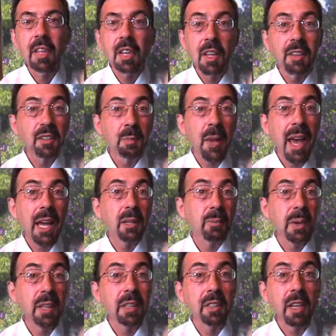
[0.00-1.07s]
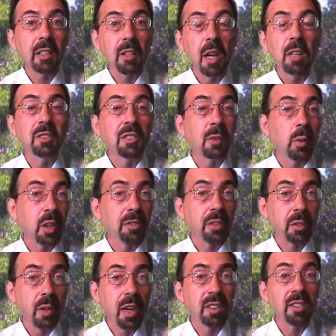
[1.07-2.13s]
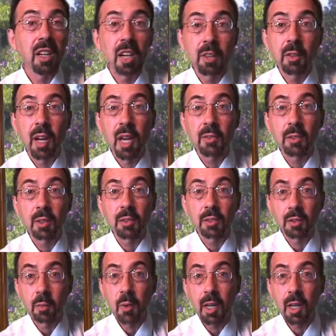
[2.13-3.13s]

Now, this patent pending technology works across other avenues as